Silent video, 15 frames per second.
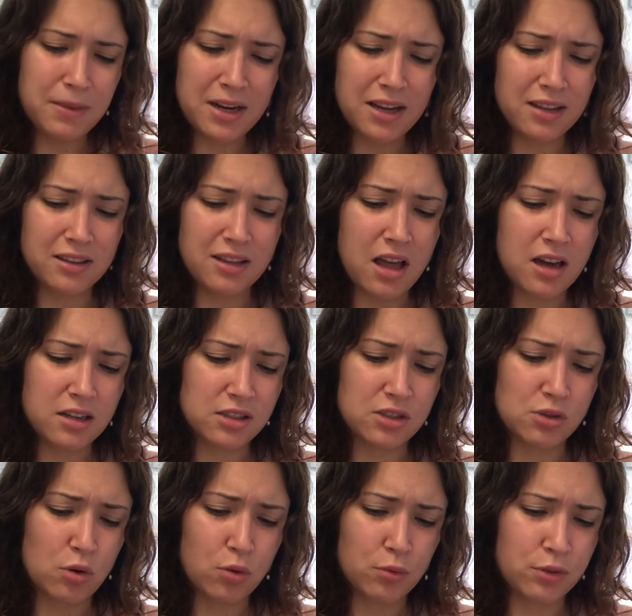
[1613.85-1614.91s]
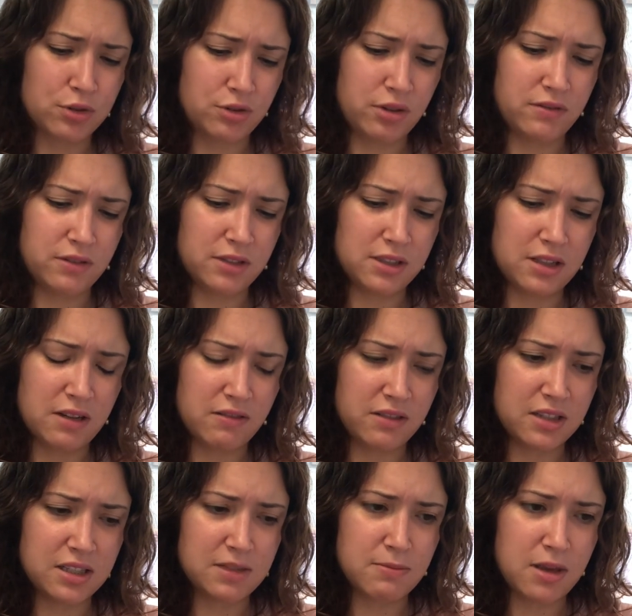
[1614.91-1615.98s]
A lot of soul retrieval stuff
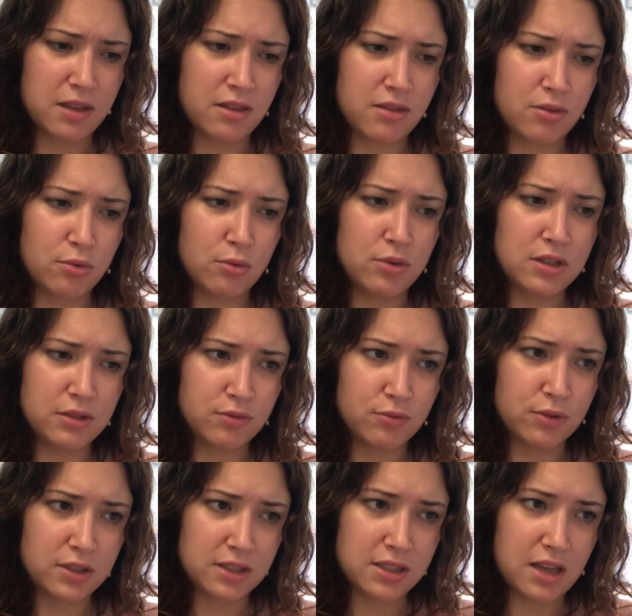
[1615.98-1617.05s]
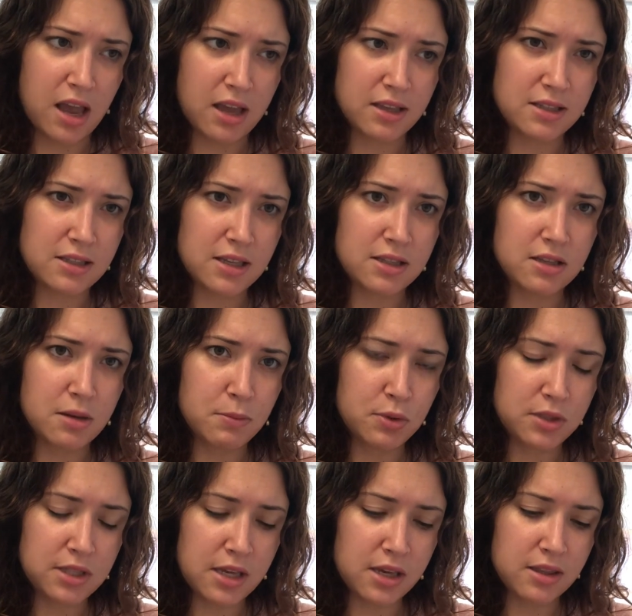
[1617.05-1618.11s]
this month through different signs. It's
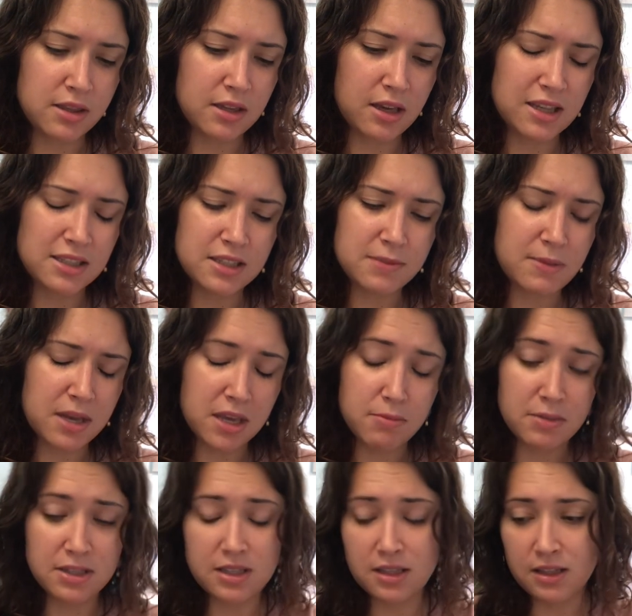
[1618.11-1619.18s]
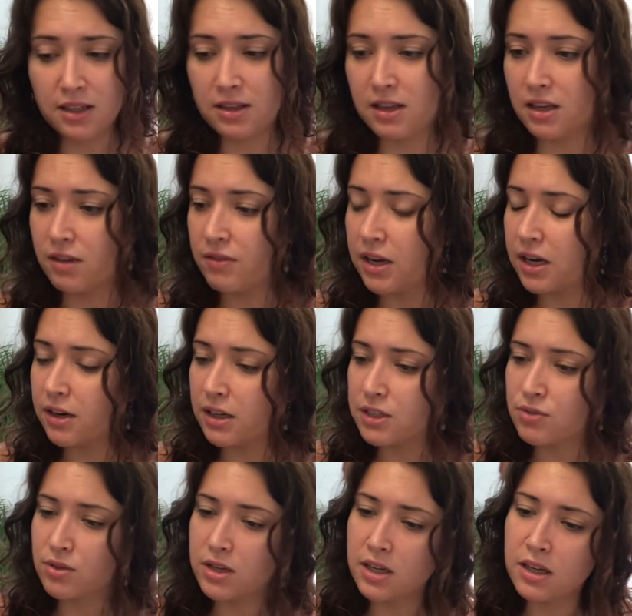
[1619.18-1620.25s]
almost like, because it's making me suddenly think of Aries
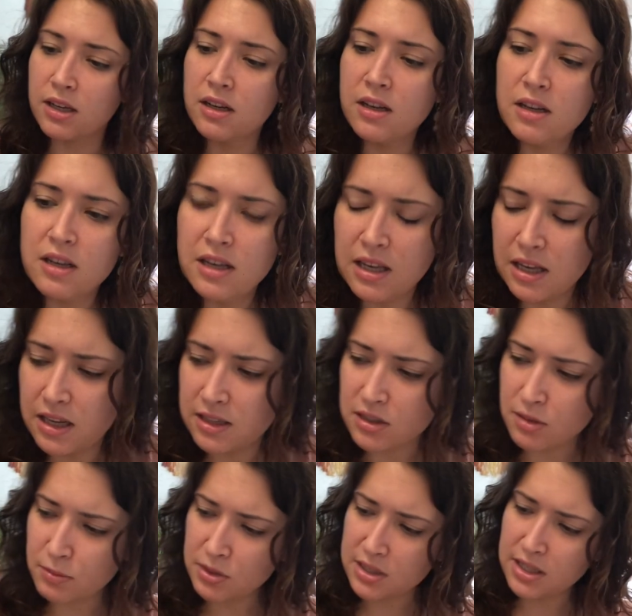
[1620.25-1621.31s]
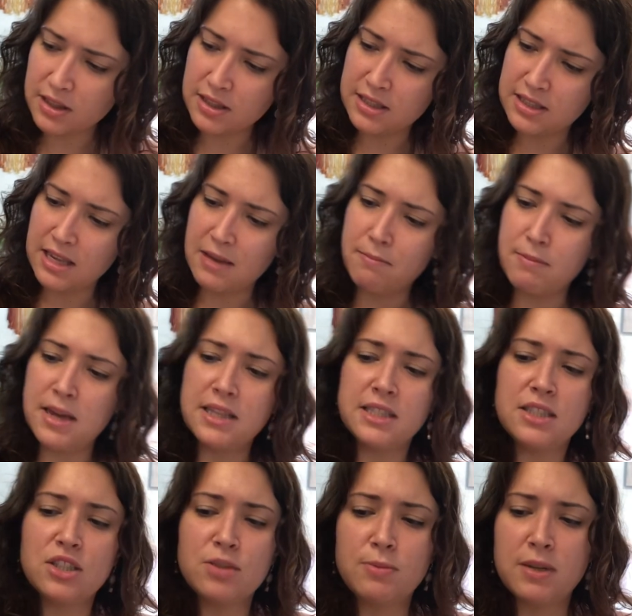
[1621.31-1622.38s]
reading, and it's almost like the same
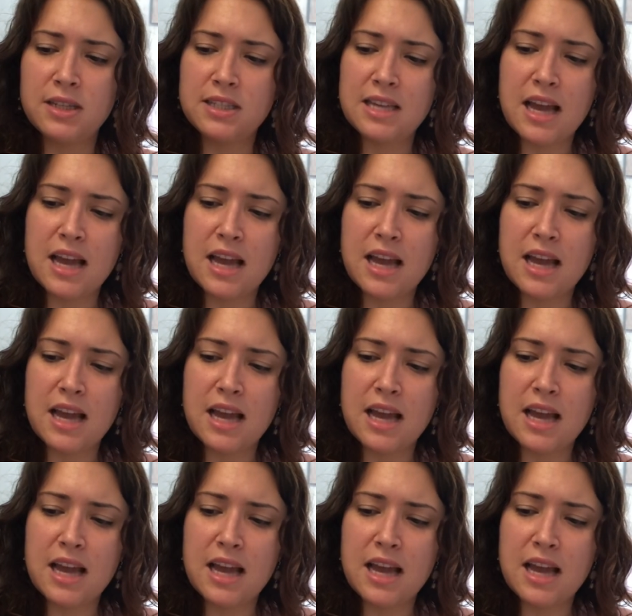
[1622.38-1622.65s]
message, but it's